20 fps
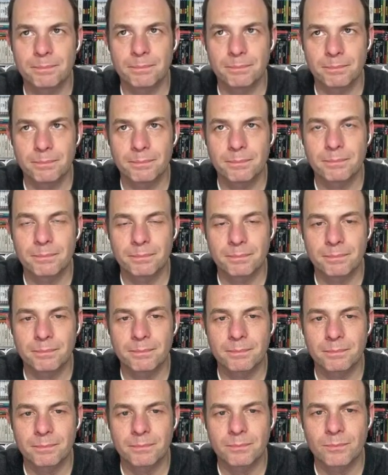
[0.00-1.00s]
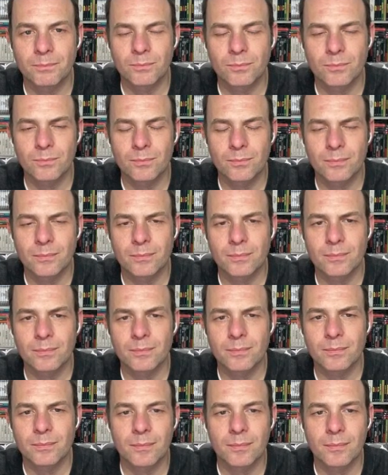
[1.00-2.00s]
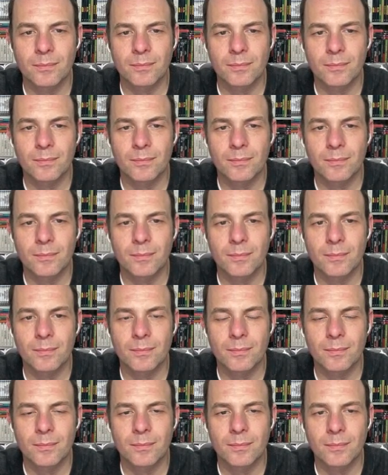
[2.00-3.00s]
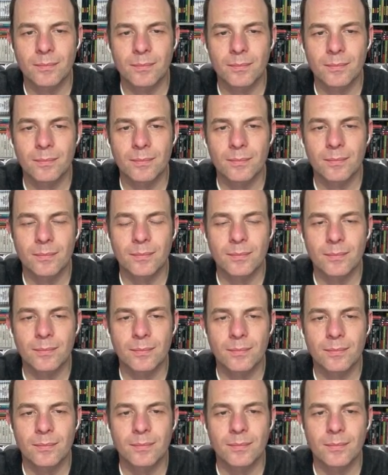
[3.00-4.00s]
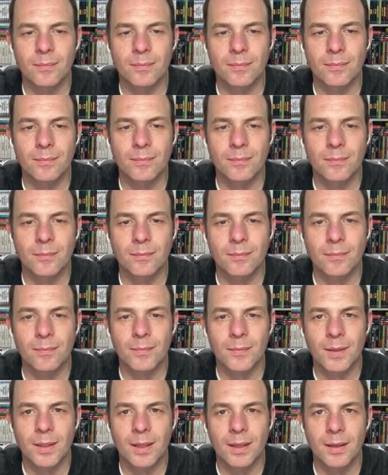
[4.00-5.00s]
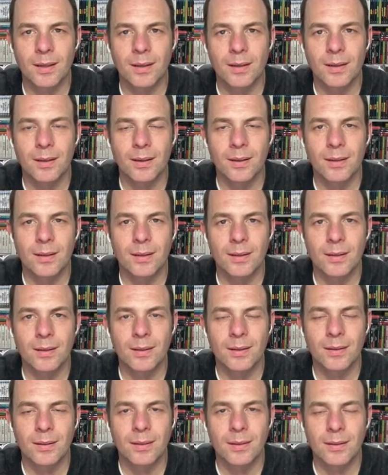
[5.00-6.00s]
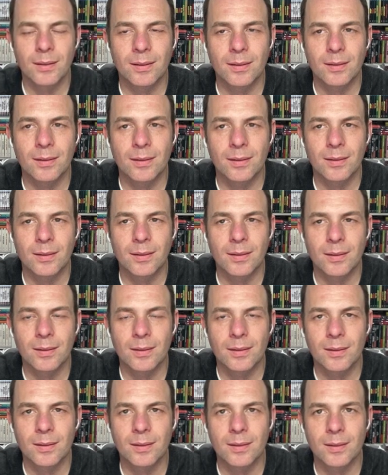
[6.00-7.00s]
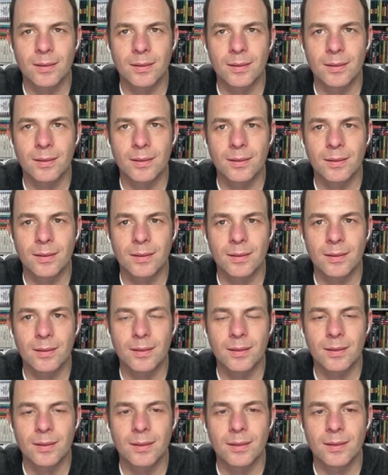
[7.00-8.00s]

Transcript: No words are spoken by the person on screen.